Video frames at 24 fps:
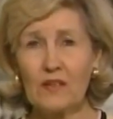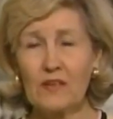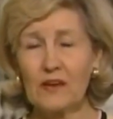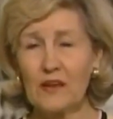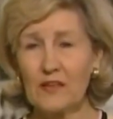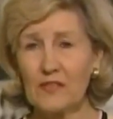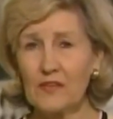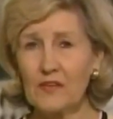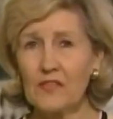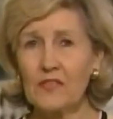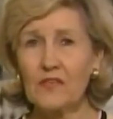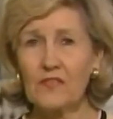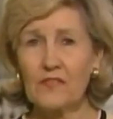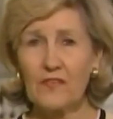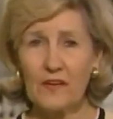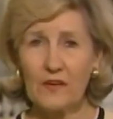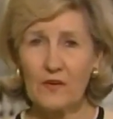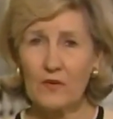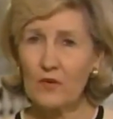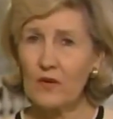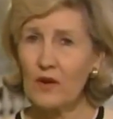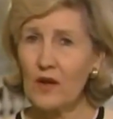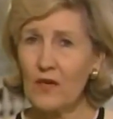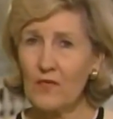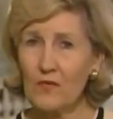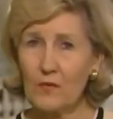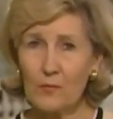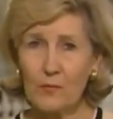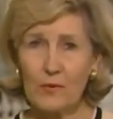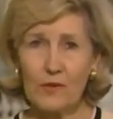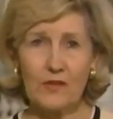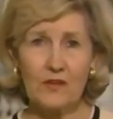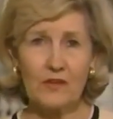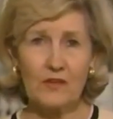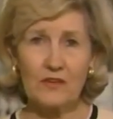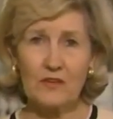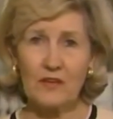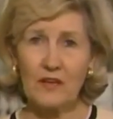And I think the federal government could